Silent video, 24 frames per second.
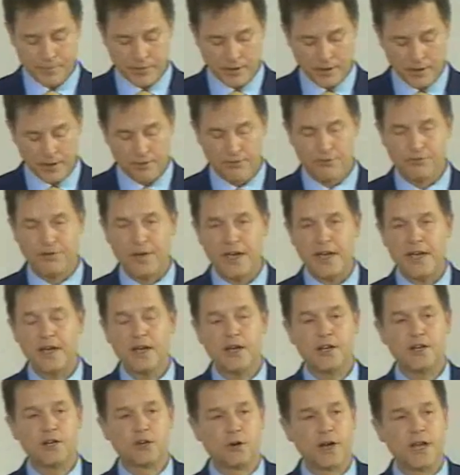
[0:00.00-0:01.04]
Fear
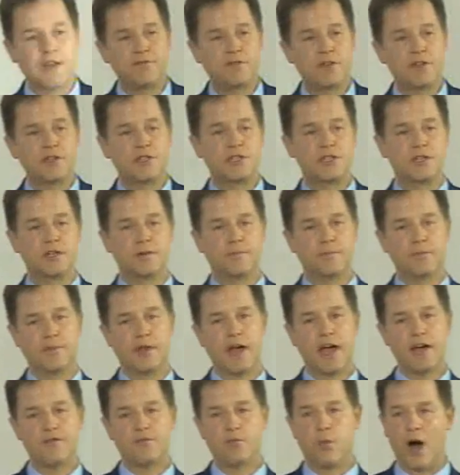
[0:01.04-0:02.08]
and grievance
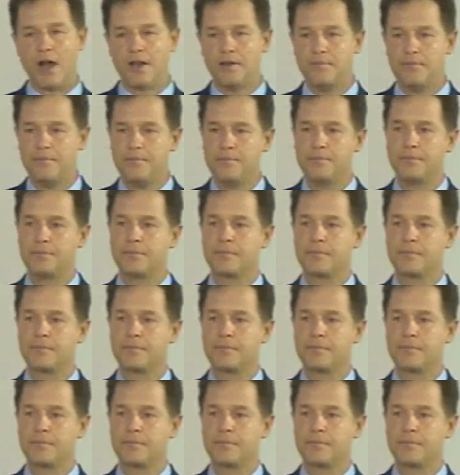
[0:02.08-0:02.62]
have won.